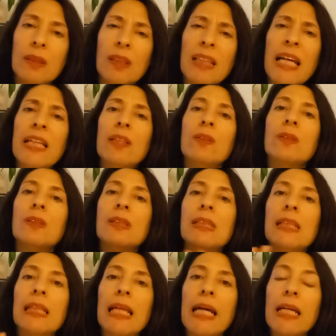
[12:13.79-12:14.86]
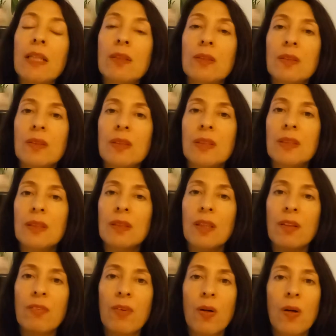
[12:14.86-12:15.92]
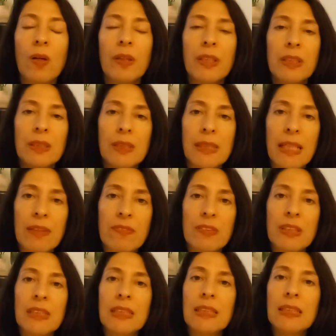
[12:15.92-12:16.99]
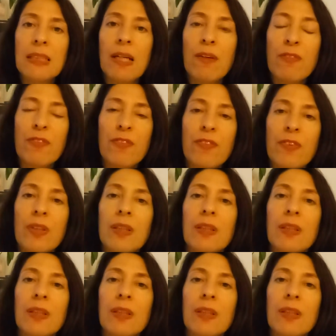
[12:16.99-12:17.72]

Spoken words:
layers and layers of all this heavy stuff.